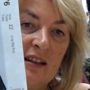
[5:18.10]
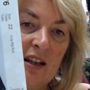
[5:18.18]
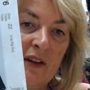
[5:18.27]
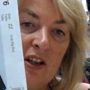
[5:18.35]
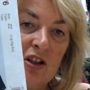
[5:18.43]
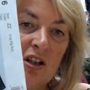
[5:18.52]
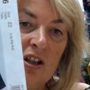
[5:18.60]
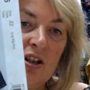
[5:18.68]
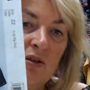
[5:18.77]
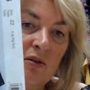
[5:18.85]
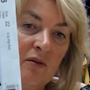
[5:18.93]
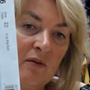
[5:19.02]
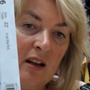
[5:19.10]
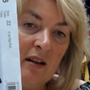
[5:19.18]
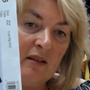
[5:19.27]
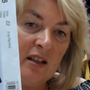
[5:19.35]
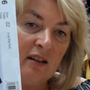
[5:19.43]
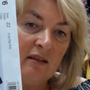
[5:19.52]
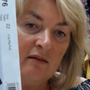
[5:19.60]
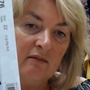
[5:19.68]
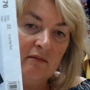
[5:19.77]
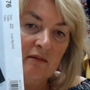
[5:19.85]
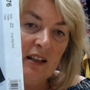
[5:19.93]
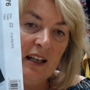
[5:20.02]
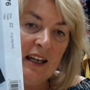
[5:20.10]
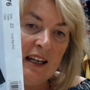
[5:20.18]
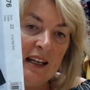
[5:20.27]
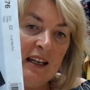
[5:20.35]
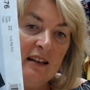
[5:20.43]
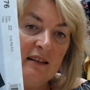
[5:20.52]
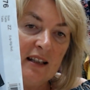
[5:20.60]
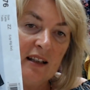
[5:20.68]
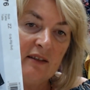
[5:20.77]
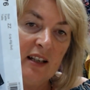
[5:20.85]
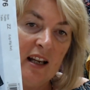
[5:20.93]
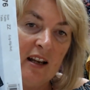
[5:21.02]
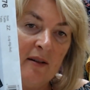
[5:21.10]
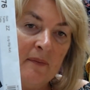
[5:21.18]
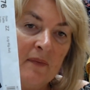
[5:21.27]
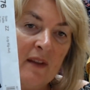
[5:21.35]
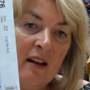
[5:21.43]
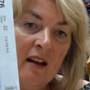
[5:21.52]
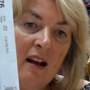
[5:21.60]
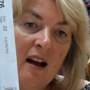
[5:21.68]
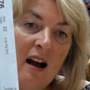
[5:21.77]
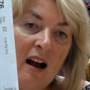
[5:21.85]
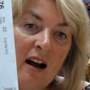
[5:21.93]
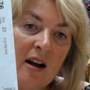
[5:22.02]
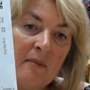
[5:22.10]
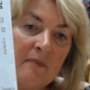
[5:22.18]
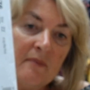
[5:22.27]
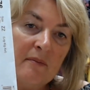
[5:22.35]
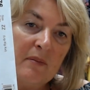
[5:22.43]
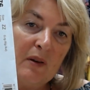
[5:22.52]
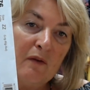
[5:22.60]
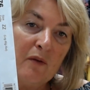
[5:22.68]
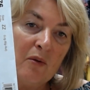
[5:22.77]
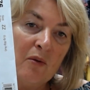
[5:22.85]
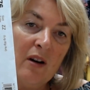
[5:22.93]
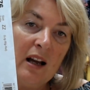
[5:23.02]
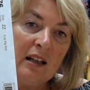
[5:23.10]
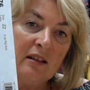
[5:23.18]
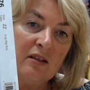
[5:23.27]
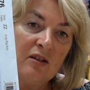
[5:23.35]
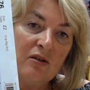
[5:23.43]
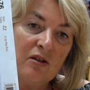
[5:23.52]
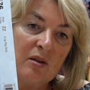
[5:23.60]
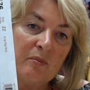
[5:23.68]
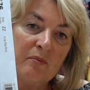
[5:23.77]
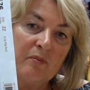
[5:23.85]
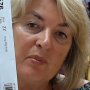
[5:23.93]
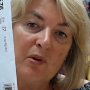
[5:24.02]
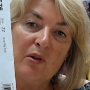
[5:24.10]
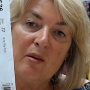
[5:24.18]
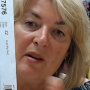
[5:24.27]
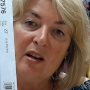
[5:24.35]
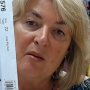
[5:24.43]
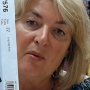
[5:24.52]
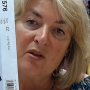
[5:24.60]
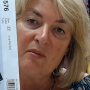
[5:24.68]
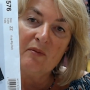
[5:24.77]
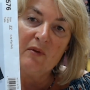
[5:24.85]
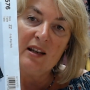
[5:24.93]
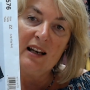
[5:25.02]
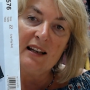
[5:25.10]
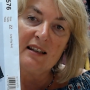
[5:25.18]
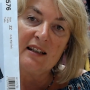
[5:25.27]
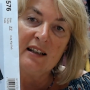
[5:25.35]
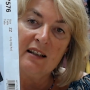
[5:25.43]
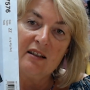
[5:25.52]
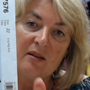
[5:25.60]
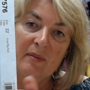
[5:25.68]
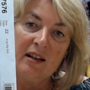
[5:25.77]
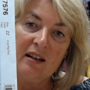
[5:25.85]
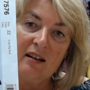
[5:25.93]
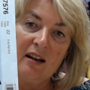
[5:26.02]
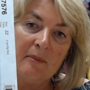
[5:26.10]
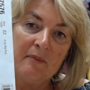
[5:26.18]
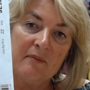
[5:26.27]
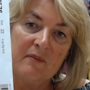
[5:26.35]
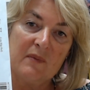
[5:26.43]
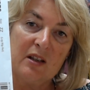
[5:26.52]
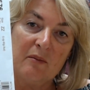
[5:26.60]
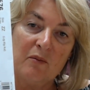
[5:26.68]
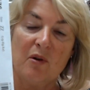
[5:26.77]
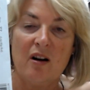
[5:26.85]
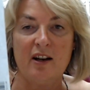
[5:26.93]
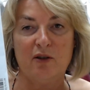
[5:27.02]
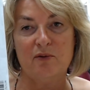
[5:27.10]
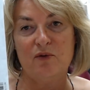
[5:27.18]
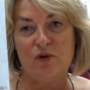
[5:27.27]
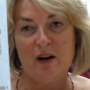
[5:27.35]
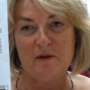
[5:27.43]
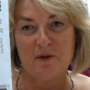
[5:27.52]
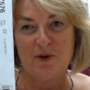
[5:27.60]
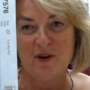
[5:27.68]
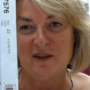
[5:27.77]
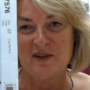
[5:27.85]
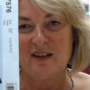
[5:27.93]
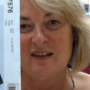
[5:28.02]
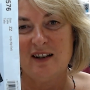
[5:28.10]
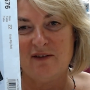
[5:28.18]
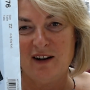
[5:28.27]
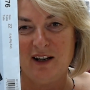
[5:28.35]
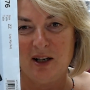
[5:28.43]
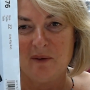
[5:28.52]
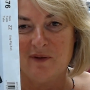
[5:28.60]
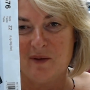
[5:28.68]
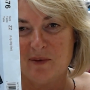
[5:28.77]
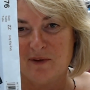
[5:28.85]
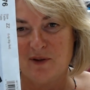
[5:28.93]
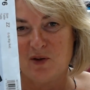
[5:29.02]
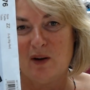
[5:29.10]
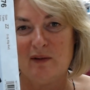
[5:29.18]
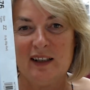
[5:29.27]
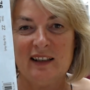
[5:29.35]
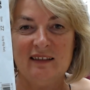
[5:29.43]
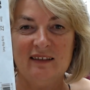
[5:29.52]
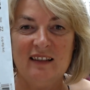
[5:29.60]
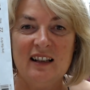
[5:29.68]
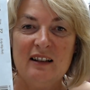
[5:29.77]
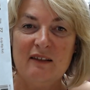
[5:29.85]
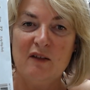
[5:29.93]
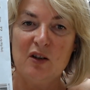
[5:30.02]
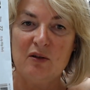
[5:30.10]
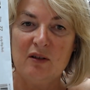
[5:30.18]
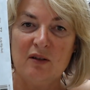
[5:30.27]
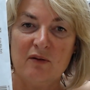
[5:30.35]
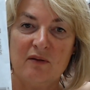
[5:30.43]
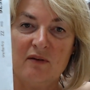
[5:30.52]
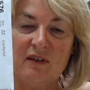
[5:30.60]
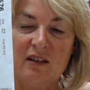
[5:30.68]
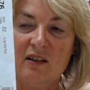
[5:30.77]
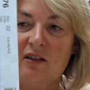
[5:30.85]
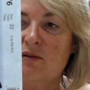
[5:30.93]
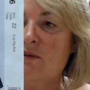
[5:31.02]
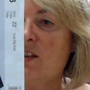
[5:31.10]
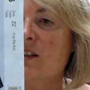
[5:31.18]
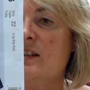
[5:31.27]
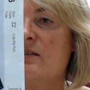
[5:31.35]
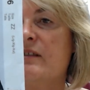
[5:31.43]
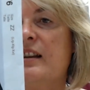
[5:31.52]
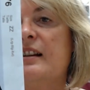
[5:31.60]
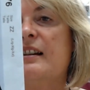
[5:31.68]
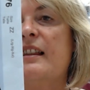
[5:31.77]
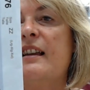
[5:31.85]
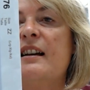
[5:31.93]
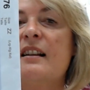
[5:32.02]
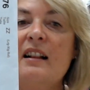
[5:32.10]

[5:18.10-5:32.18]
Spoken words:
I've actually done E down here before, and just pulled them in at the bottom with elastic to make some what I call travel trousers. They're very comfortable for travelling if you're doing long flights or anything like that.